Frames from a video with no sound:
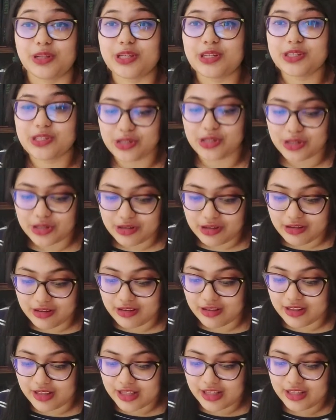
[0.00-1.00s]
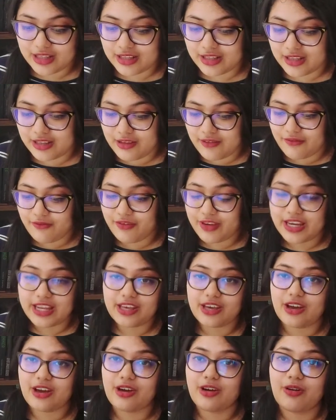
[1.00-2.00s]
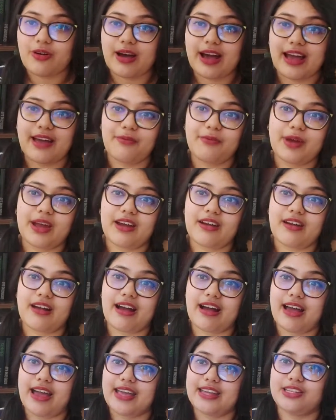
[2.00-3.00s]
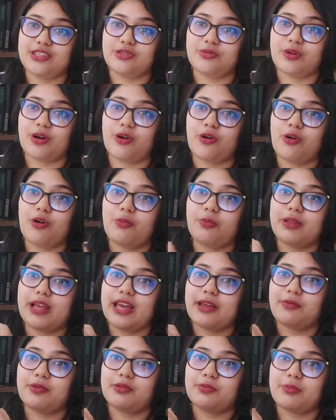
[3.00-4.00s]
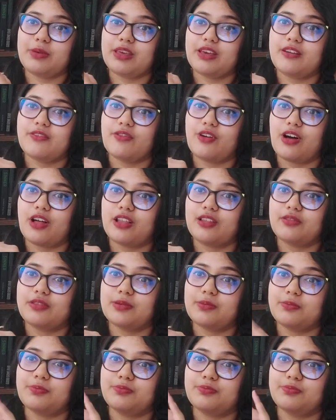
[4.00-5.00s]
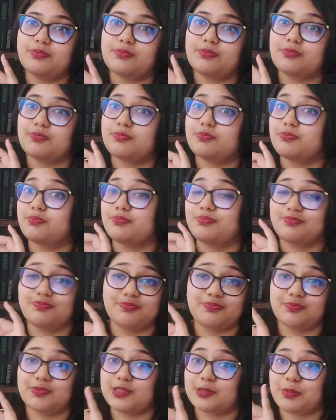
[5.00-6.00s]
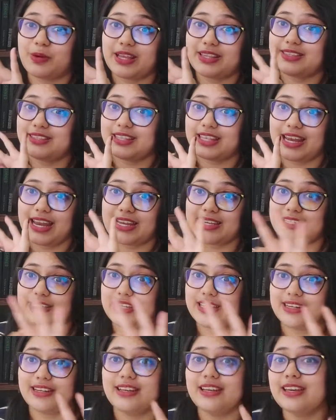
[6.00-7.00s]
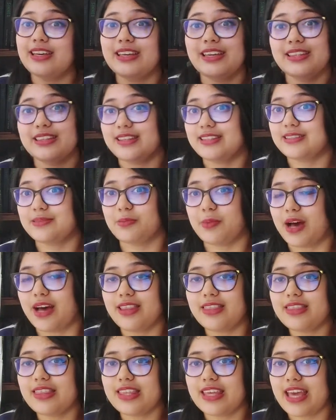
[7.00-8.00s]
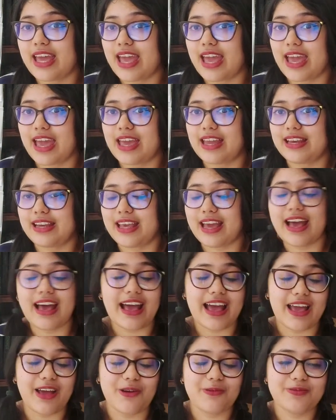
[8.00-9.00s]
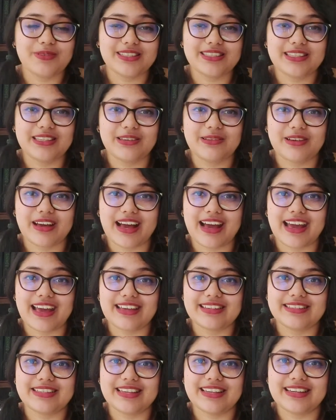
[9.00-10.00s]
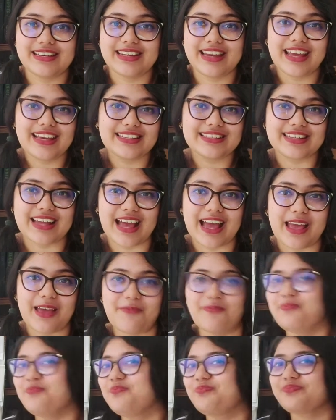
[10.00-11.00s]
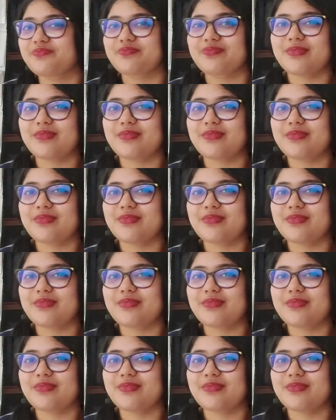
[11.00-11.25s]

bullet journal video where I do a whole plan with me of all of the spreads that I did this month. And yeah, I hope to see you guys next time.